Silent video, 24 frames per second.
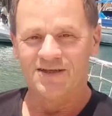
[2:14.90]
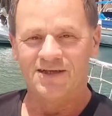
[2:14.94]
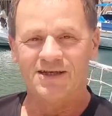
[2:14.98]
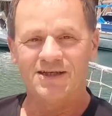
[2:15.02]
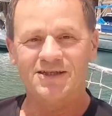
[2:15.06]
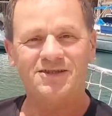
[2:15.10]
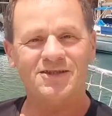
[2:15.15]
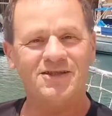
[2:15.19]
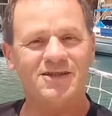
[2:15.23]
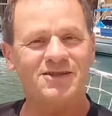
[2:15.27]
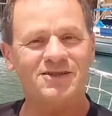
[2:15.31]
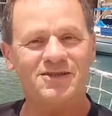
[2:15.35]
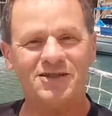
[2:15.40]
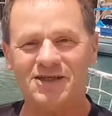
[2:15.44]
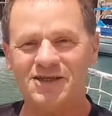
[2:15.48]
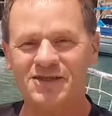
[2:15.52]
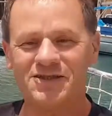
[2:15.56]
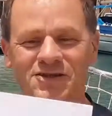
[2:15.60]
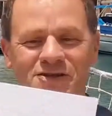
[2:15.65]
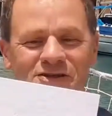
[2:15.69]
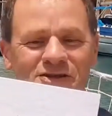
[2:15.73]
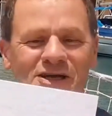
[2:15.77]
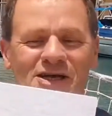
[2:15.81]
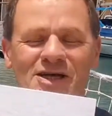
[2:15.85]
It's it's
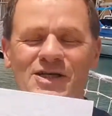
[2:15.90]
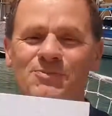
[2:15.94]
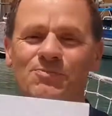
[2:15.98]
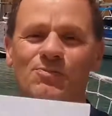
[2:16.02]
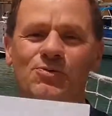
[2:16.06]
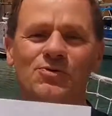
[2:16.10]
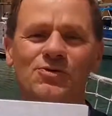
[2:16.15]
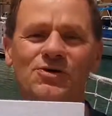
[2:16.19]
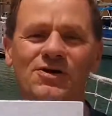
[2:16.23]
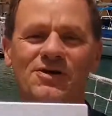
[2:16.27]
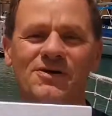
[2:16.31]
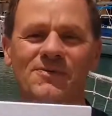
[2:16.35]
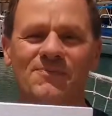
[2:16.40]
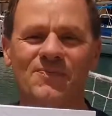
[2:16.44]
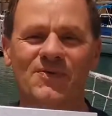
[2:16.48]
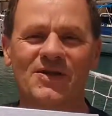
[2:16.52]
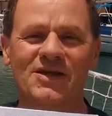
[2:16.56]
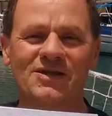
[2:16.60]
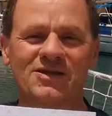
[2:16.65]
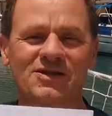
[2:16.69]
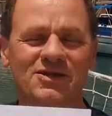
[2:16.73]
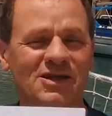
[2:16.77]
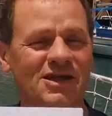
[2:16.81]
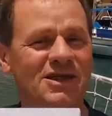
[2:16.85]
it's a nice book.
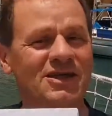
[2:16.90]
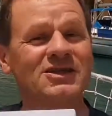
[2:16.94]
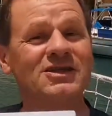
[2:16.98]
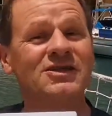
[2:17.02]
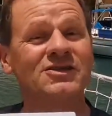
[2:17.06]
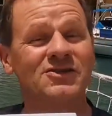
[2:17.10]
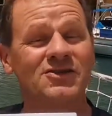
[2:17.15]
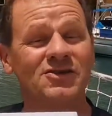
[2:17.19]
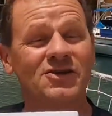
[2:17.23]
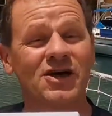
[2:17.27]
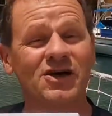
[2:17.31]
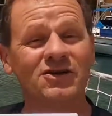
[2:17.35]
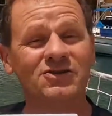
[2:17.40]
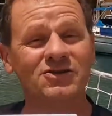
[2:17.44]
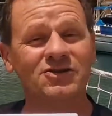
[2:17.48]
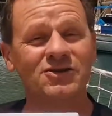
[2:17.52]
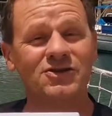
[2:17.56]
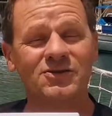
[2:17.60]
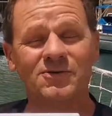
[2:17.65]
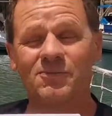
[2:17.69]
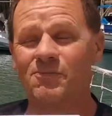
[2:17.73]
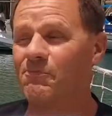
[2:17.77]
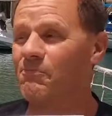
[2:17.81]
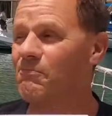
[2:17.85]
It's it's in
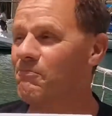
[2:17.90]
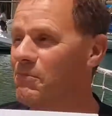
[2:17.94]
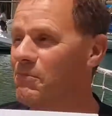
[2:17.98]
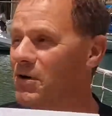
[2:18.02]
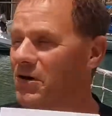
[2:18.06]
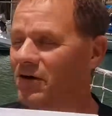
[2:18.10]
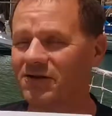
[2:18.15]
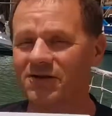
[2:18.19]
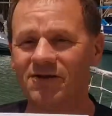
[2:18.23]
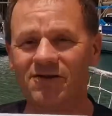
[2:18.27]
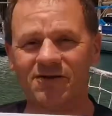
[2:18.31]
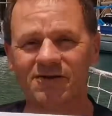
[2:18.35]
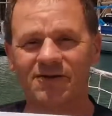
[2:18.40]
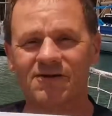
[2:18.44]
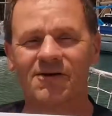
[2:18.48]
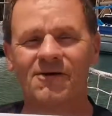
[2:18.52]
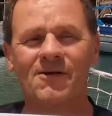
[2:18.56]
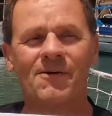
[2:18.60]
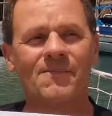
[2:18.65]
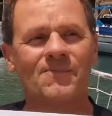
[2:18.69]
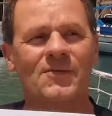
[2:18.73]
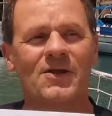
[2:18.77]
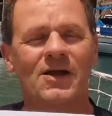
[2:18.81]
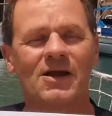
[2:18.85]
Dutch, but
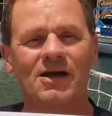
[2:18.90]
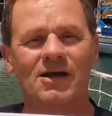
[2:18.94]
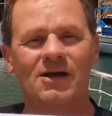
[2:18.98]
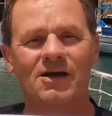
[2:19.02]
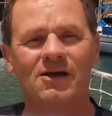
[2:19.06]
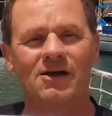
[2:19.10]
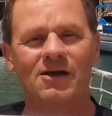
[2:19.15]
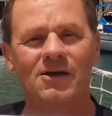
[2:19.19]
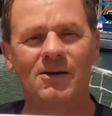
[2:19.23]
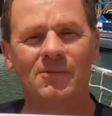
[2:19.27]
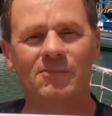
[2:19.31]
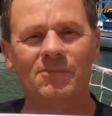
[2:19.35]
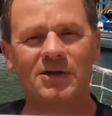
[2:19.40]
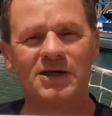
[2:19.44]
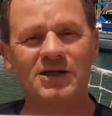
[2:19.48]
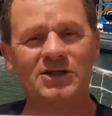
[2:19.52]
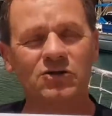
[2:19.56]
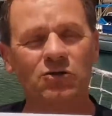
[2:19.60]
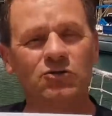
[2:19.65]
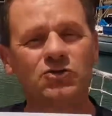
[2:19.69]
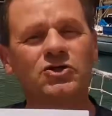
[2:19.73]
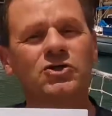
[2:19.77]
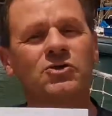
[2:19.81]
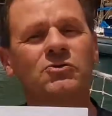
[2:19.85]
um,
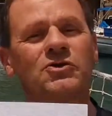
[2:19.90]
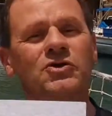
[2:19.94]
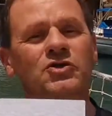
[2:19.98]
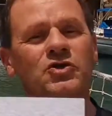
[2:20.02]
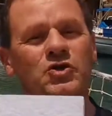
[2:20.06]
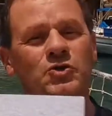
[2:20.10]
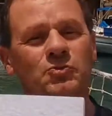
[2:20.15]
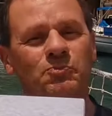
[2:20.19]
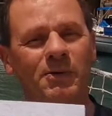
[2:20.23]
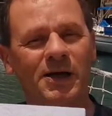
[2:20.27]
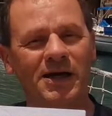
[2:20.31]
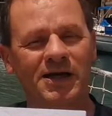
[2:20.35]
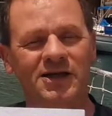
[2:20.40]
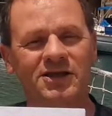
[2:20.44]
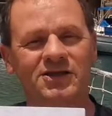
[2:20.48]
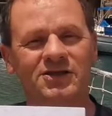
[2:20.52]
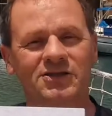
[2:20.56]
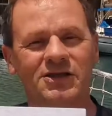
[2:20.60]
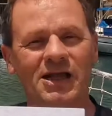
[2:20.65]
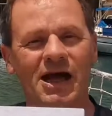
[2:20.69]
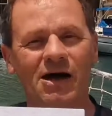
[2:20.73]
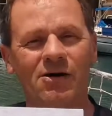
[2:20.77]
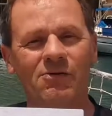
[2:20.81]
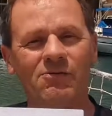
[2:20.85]
it's also in
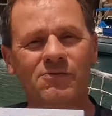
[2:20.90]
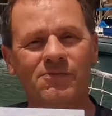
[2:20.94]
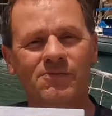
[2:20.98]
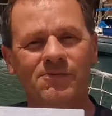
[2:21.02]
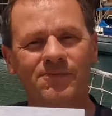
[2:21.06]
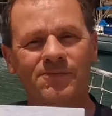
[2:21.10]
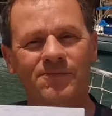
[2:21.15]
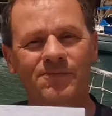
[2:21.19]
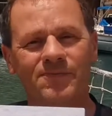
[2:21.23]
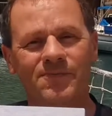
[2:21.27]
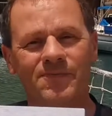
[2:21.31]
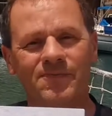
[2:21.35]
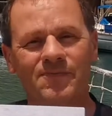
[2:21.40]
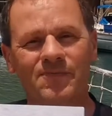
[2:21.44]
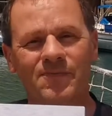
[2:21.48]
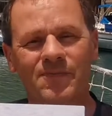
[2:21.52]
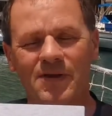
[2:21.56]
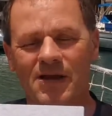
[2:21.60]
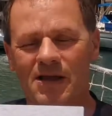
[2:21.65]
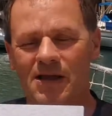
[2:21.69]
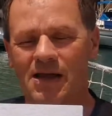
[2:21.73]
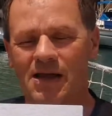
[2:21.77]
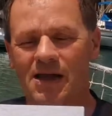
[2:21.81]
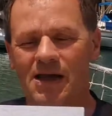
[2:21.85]
Spanish now,
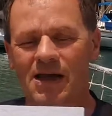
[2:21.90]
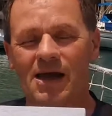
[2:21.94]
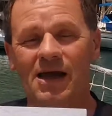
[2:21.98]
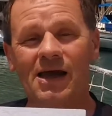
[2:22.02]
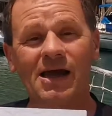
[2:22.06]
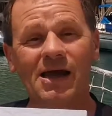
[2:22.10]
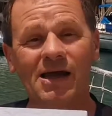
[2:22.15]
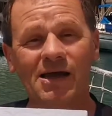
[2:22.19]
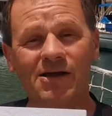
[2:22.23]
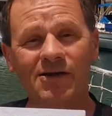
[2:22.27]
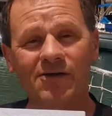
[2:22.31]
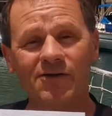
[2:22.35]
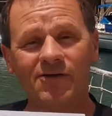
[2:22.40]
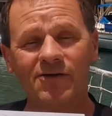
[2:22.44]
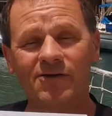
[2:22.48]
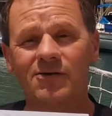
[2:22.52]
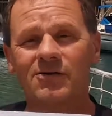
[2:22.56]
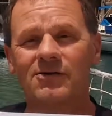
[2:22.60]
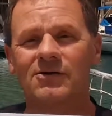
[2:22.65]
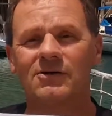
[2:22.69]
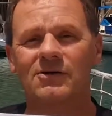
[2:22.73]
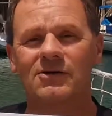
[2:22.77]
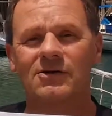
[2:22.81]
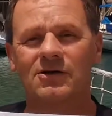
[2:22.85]
and
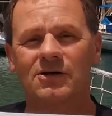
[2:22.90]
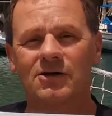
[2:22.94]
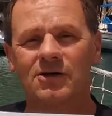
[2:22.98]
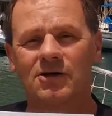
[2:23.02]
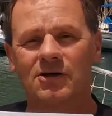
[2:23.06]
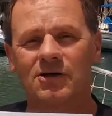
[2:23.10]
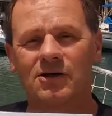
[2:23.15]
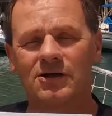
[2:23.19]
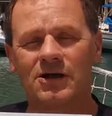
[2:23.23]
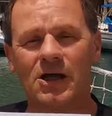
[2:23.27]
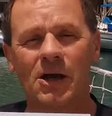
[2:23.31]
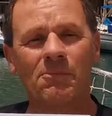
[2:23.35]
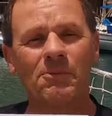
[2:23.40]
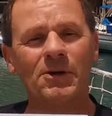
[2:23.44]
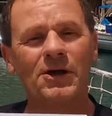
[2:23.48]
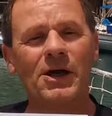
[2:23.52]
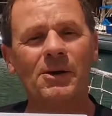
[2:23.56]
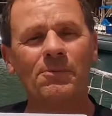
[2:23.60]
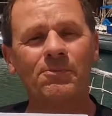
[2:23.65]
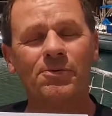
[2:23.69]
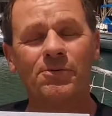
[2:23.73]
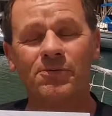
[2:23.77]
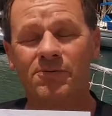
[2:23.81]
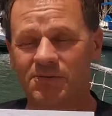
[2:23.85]
coming
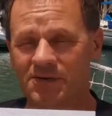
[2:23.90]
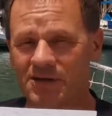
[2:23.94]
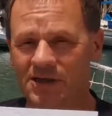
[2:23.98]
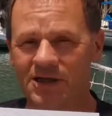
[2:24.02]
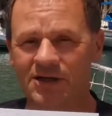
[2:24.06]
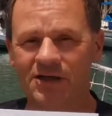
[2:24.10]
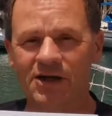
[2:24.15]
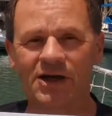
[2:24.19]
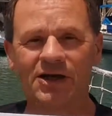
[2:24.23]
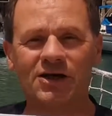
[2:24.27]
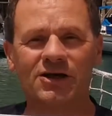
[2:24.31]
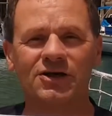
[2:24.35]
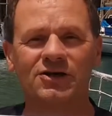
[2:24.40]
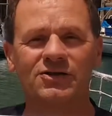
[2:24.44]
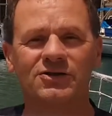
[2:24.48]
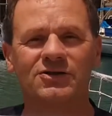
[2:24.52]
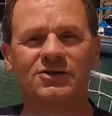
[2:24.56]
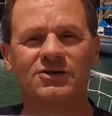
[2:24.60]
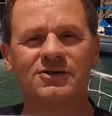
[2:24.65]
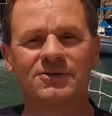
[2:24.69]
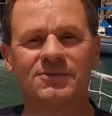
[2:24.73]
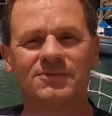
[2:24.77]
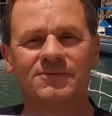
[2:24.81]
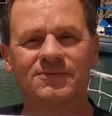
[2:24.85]
up in
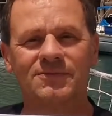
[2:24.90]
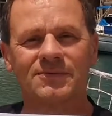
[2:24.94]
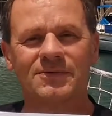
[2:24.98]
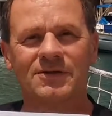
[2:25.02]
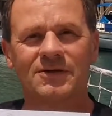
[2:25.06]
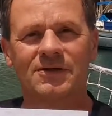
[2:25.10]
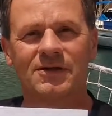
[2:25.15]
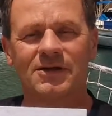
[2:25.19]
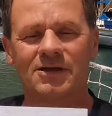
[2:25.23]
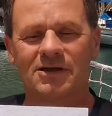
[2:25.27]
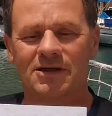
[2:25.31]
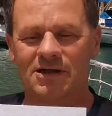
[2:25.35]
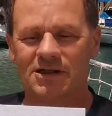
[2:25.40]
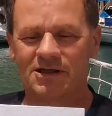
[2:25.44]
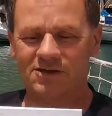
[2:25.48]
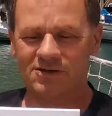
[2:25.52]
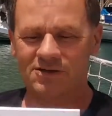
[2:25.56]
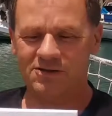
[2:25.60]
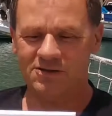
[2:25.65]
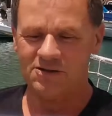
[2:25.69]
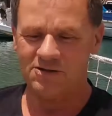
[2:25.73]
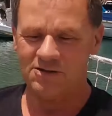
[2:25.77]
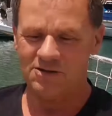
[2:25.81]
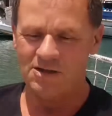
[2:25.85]
English.
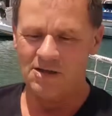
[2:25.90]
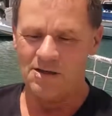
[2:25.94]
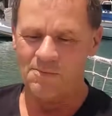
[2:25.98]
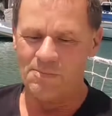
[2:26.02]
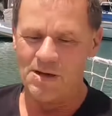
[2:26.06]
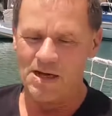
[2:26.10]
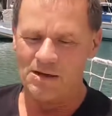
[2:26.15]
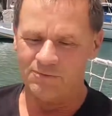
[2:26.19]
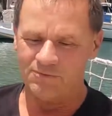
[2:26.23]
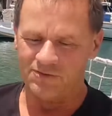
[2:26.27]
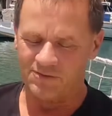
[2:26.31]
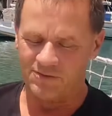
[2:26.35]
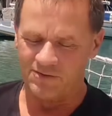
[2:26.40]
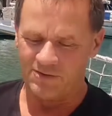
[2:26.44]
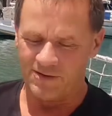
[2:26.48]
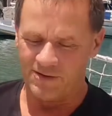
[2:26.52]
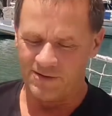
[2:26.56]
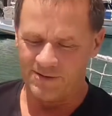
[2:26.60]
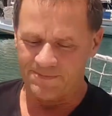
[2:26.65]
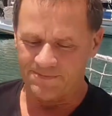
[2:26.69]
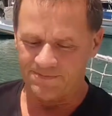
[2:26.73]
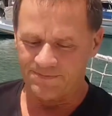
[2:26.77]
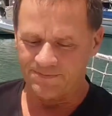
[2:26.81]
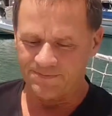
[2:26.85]
It's uh, about uh,